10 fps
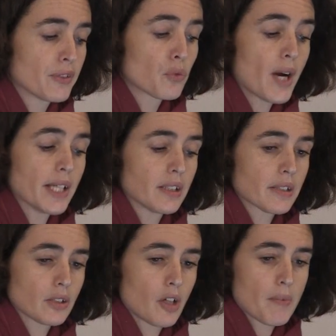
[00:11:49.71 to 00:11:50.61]
the
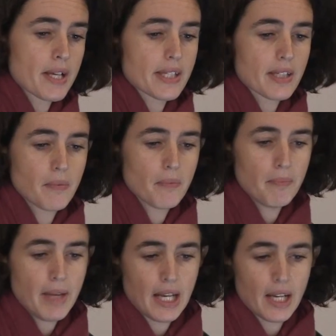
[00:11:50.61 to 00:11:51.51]
writer Thomas
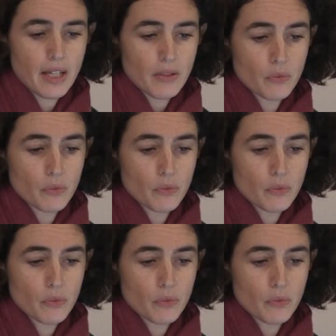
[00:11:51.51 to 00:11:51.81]
Melle,